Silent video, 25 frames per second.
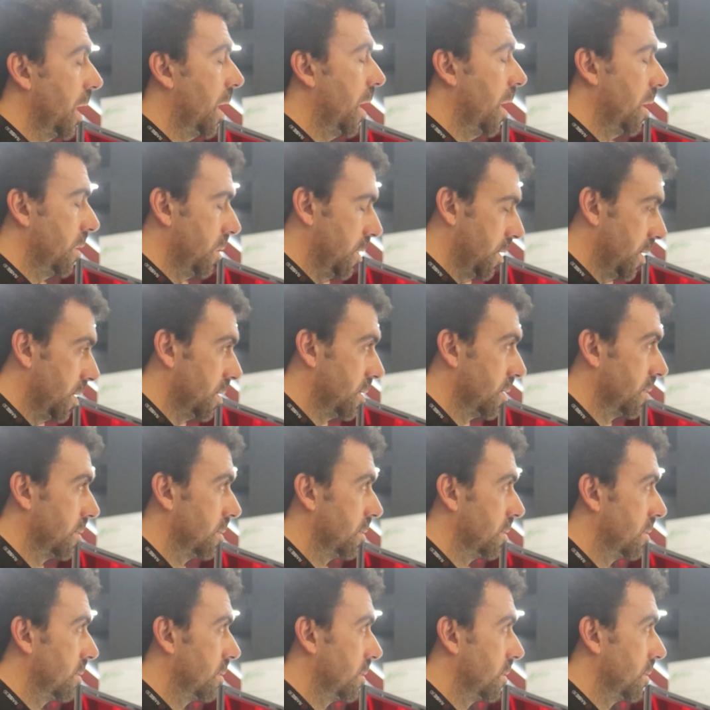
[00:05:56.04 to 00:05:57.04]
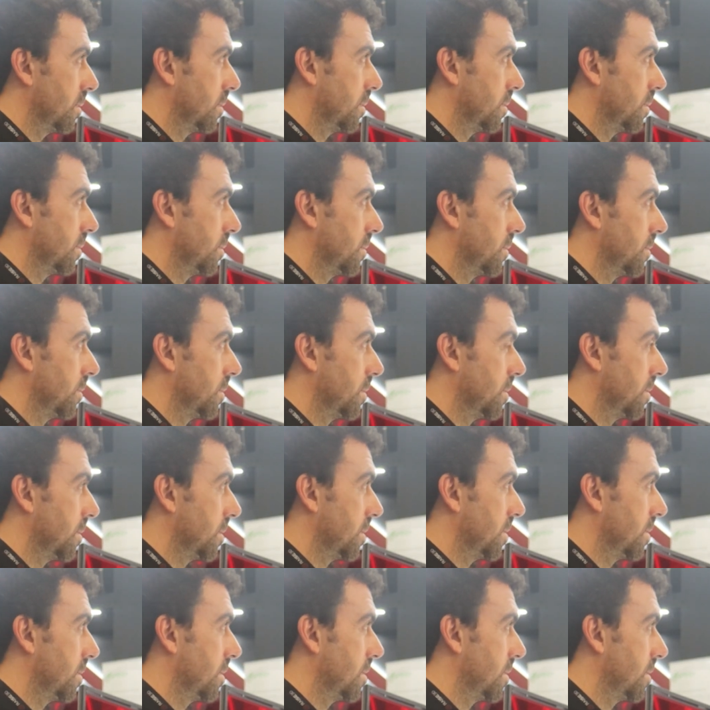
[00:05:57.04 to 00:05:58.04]

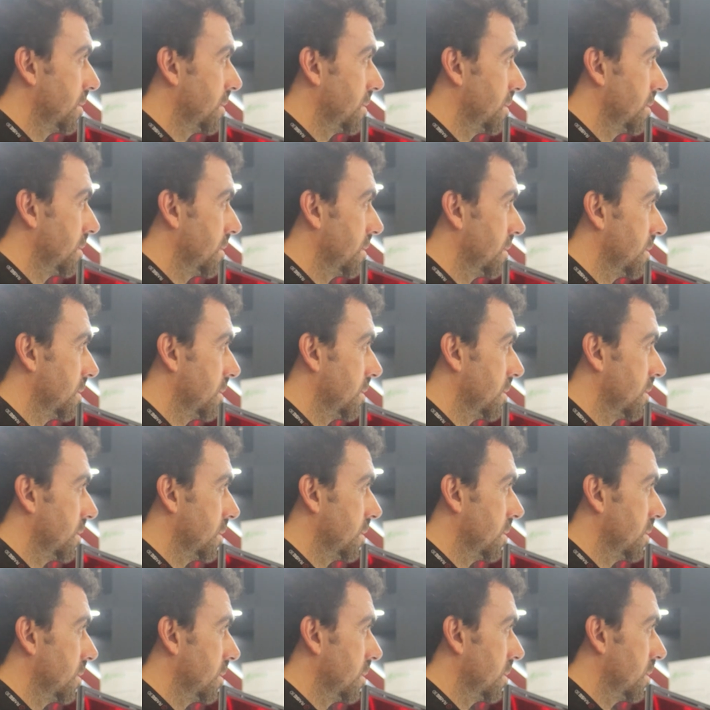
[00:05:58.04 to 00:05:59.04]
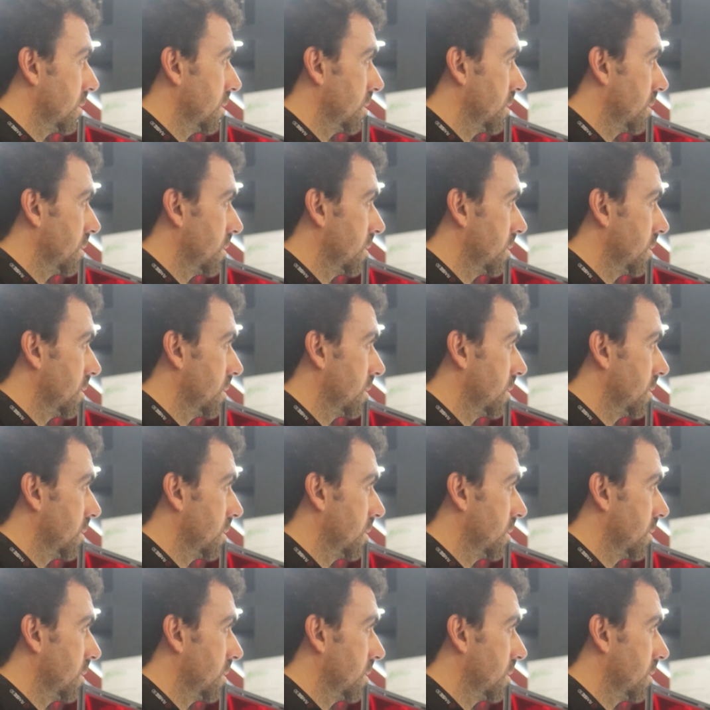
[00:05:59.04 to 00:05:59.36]
No words are spoken by the person on screen.